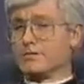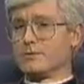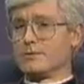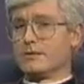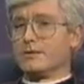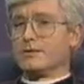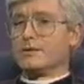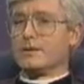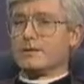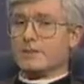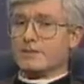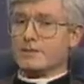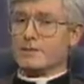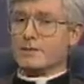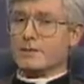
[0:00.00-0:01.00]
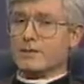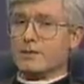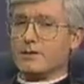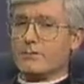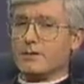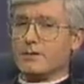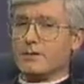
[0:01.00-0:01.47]
taught that if we,
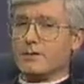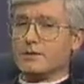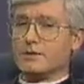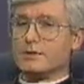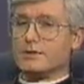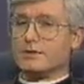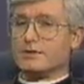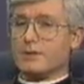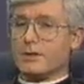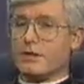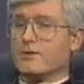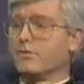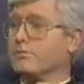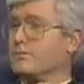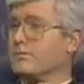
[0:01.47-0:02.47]
if we were to love